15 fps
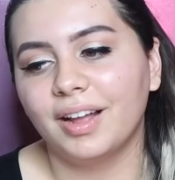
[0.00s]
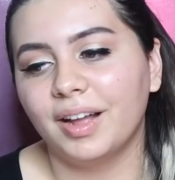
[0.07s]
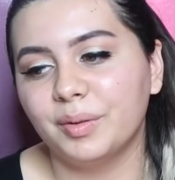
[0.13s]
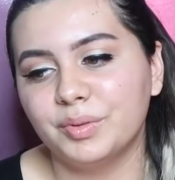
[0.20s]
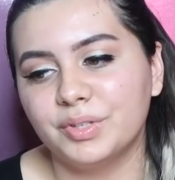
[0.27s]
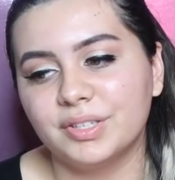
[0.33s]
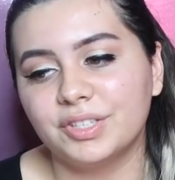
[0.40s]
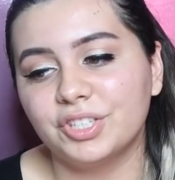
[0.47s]

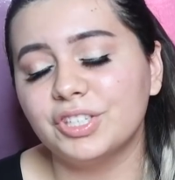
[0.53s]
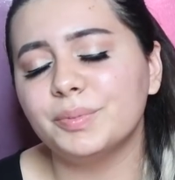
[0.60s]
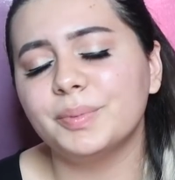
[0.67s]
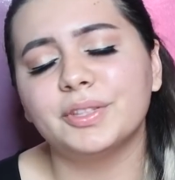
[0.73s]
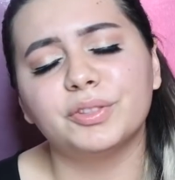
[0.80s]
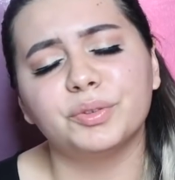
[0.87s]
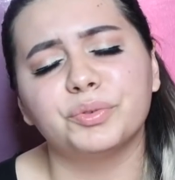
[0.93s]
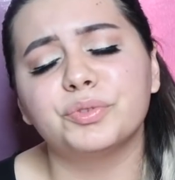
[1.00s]
I'm just, she's
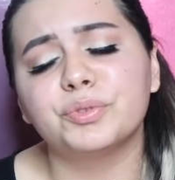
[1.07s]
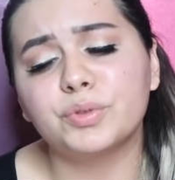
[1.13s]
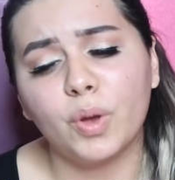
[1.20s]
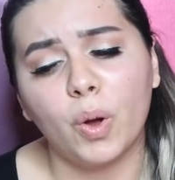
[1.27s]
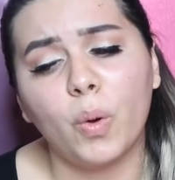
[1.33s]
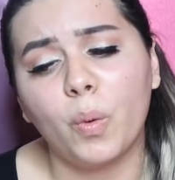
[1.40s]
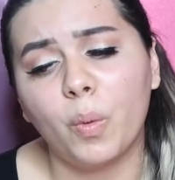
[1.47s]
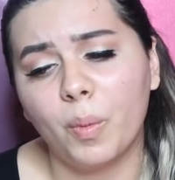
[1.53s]
been through
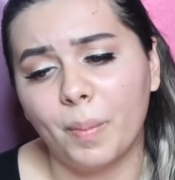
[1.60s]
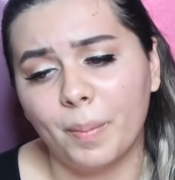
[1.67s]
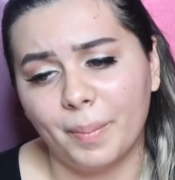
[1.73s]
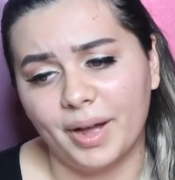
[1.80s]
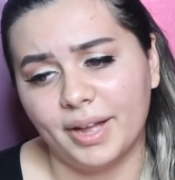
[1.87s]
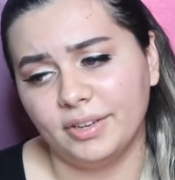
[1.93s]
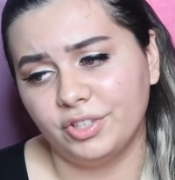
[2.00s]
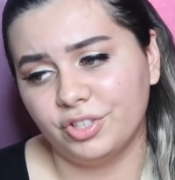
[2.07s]
so
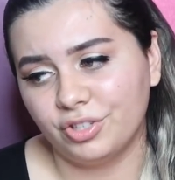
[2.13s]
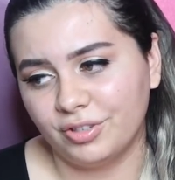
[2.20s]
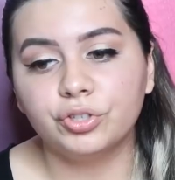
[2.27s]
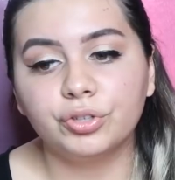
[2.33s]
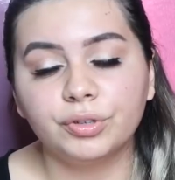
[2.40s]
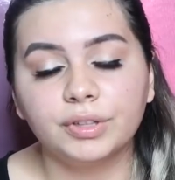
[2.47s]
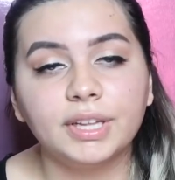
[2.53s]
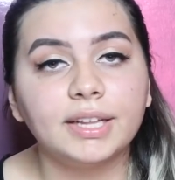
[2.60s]
much.
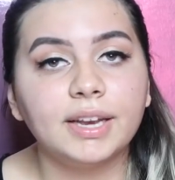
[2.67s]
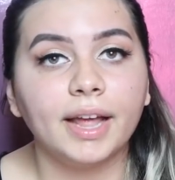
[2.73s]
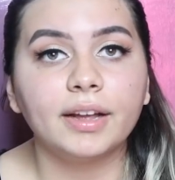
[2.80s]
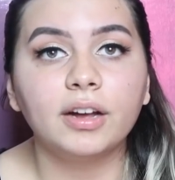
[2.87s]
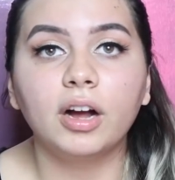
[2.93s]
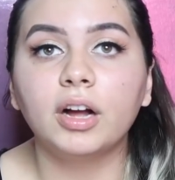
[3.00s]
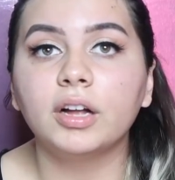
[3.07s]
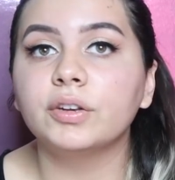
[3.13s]
Truly an
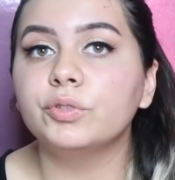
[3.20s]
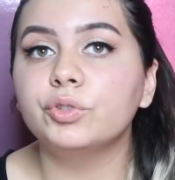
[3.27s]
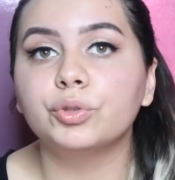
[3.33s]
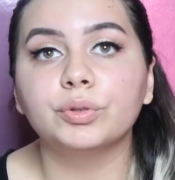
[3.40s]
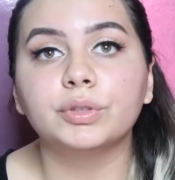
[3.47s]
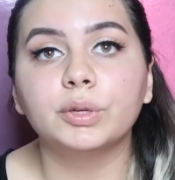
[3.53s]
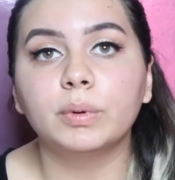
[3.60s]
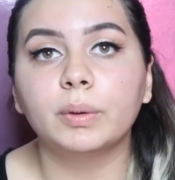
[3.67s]
icon,
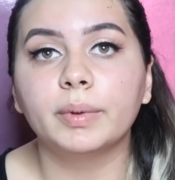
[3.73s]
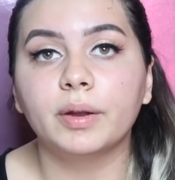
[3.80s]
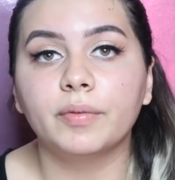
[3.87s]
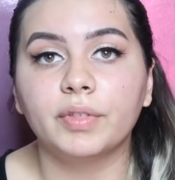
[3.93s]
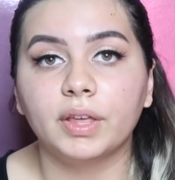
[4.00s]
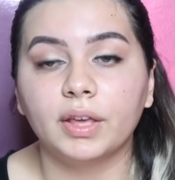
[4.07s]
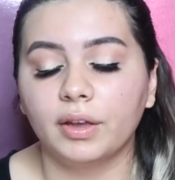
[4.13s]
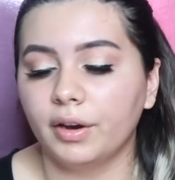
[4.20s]
truly woman of
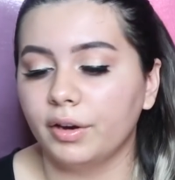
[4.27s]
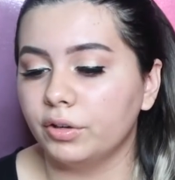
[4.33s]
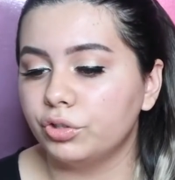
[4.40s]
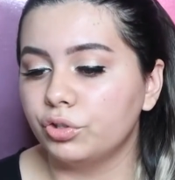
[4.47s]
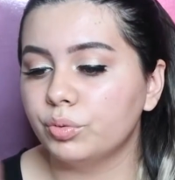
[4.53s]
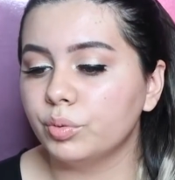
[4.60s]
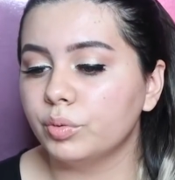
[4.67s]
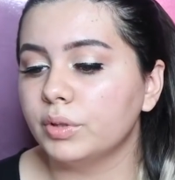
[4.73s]
the year,
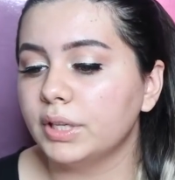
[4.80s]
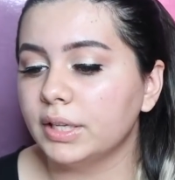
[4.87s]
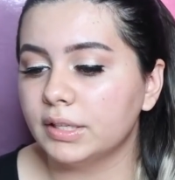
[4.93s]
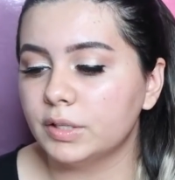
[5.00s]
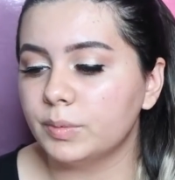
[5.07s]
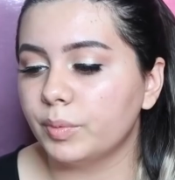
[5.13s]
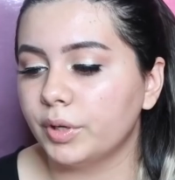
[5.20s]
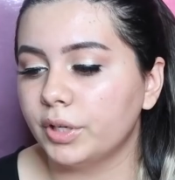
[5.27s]
truly
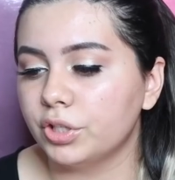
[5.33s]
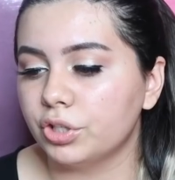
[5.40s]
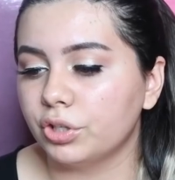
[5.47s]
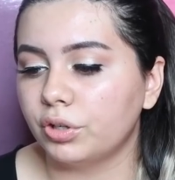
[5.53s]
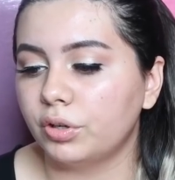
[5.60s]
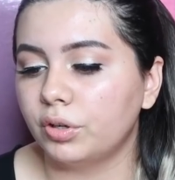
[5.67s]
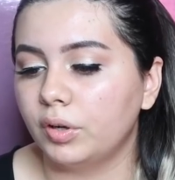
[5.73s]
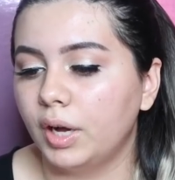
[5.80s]

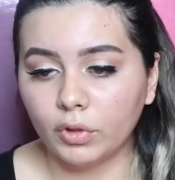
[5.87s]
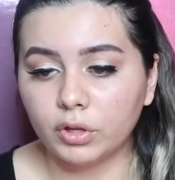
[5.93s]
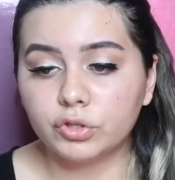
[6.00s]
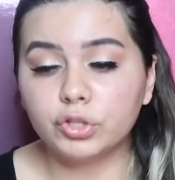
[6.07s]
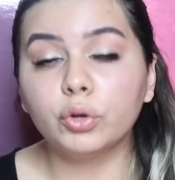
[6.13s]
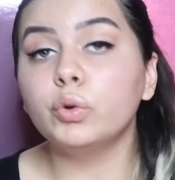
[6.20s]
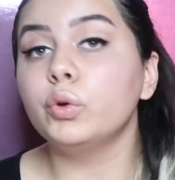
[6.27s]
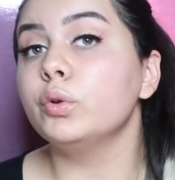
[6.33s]
inspirational.
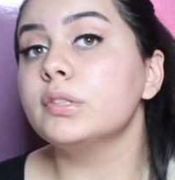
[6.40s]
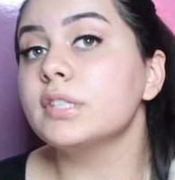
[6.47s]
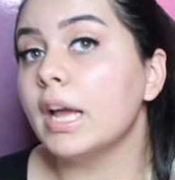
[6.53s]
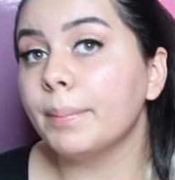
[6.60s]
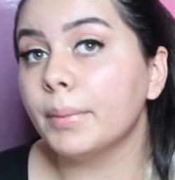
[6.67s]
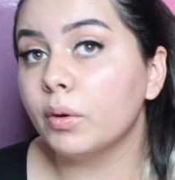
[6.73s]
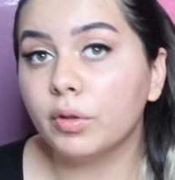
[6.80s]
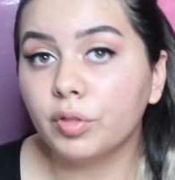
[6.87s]
So who's
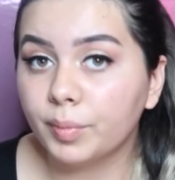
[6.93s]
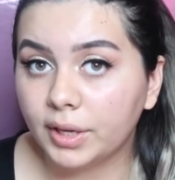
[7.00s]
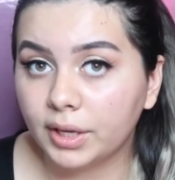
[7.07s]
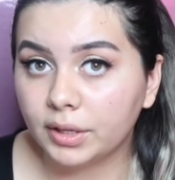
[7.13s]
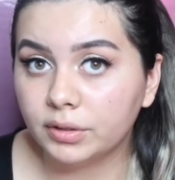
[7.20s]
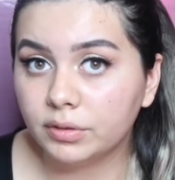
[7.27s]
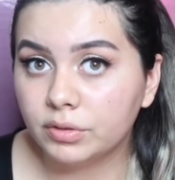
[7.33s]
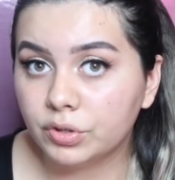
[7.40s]
coming with
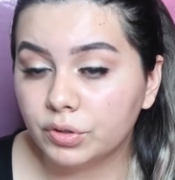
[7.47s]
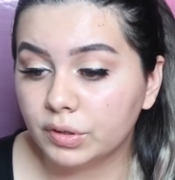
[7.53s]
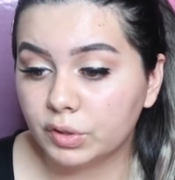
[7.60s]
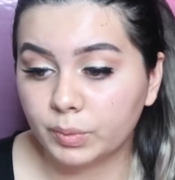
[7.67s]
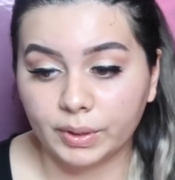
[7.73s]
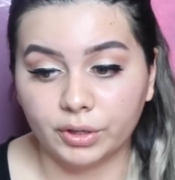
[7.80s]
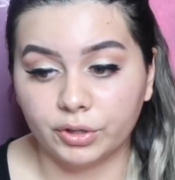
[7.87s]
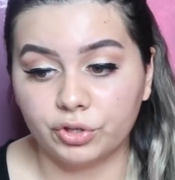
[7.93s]
me to the
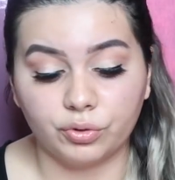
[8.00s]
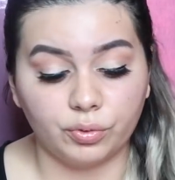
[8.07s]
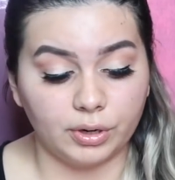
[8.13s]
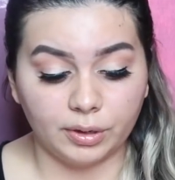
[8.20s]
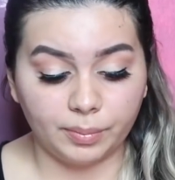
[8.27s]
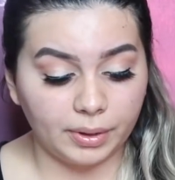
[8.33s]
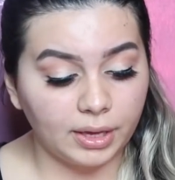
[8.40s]
Sweetener tour?